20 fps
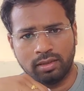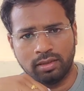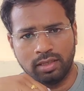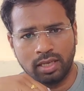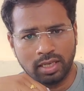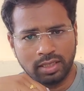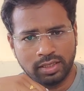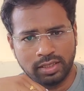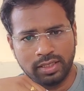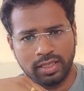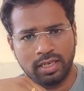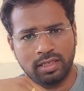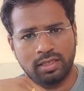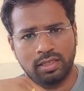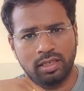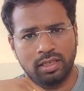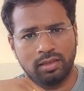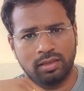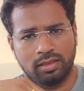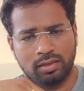The
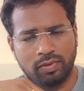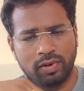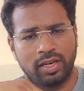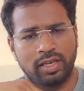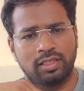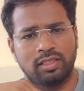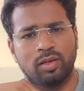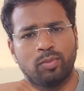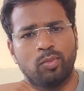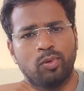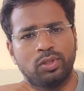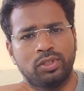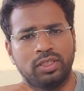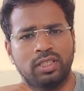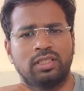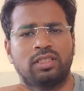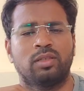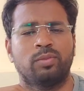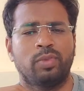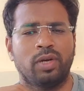GST, for example,
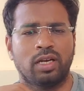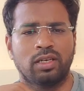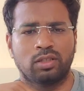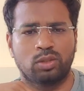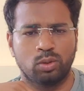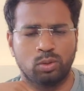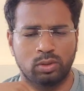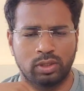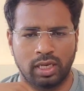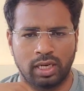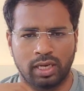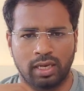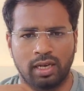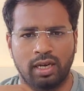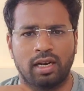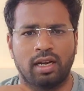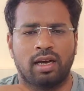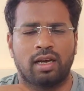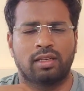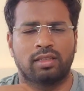GST belongs to
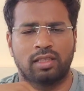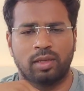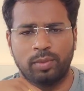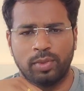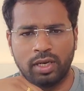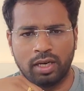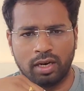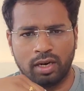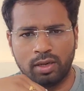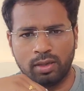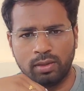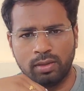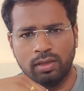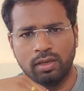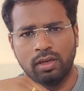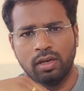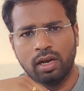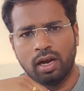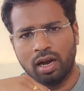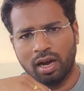Telangana or Tamil Nadu
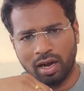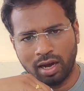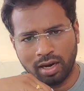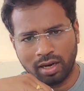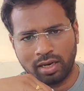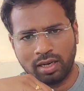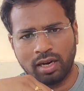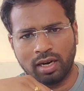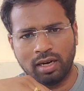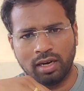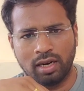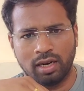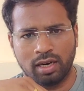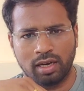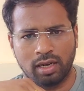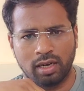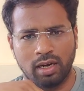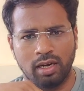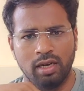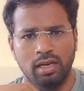or
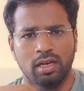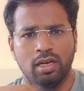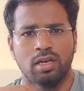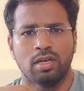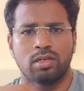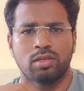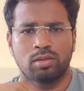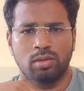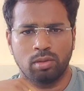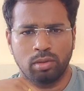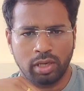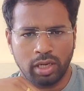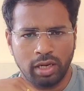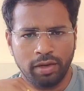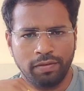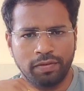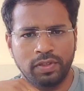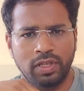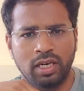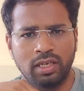Karnataka. So
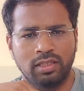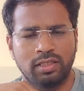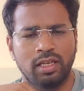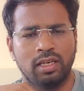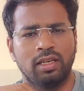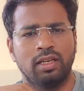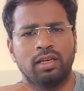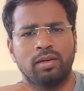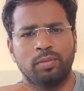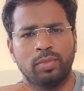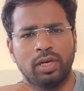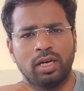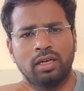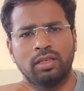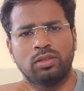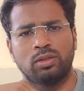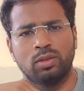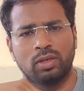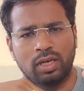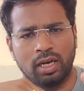if that seller
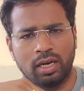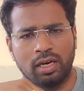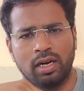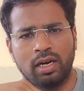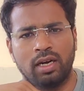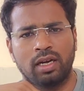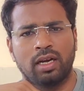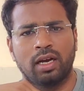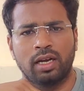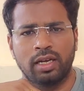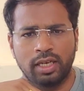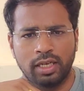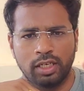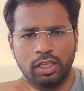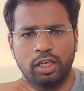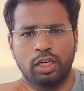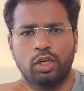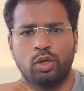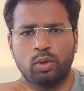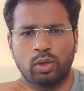belongs to Karnataka, he
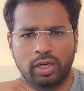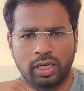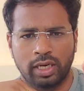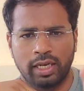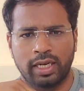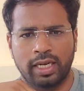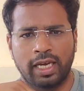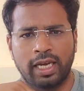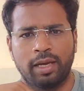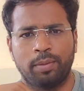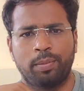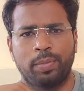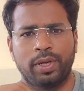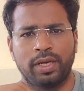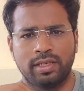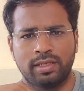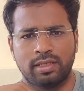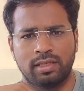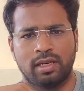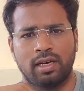need to keep
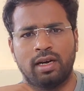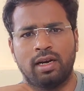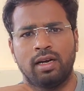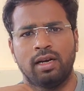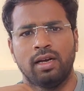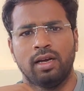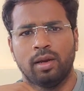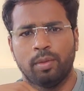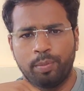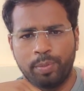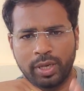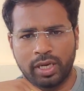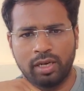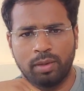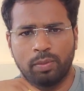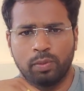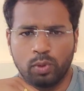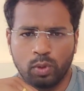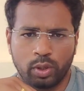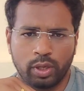his
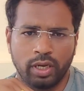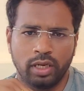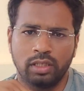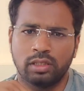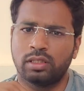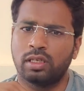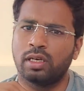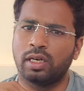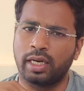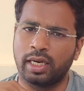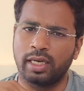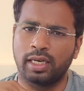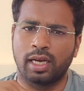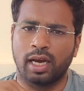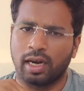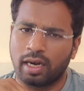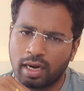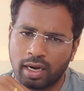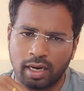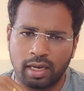pickup location in
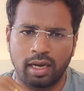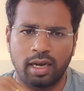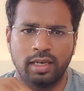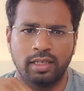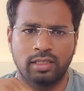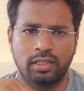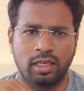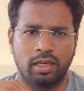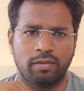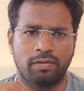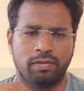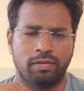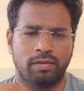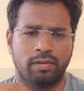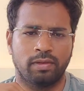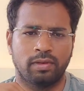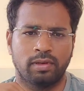Karnataka itself.